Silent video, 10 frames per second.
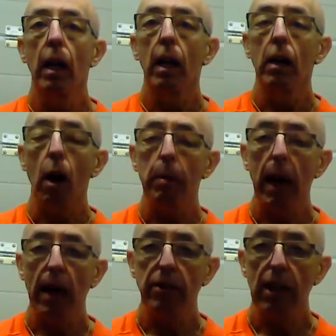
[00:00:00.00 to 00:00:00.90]

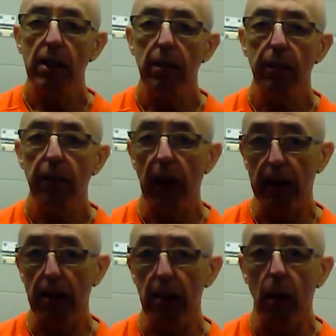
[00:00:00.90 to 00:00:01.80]
Carbohydrates and
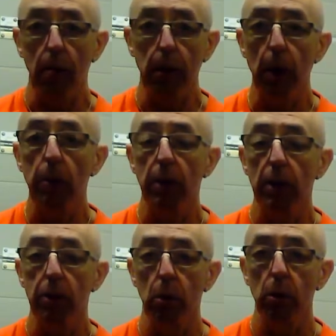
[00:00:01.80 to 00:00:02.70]
fats are both a
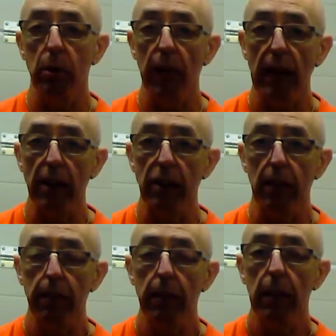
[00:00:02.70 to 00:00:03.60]
source of energy.
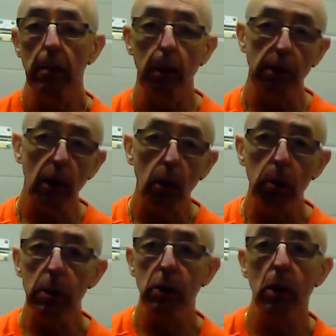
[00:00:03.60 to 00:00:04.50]
Your body will
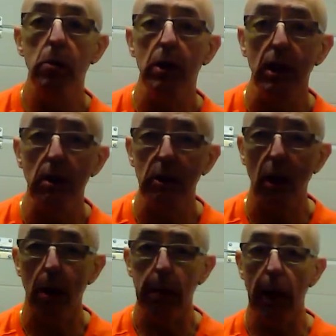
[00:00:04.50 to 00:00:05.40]
always choose to use
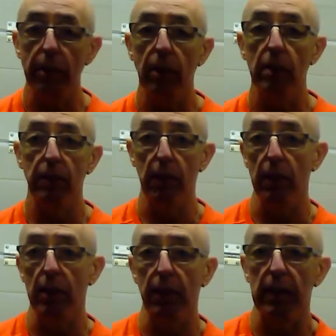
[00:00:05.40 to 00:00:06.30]
carbohydrates
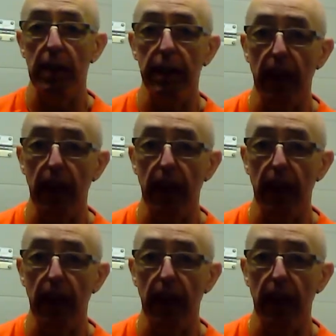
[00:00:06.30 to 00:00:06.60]
first if it's in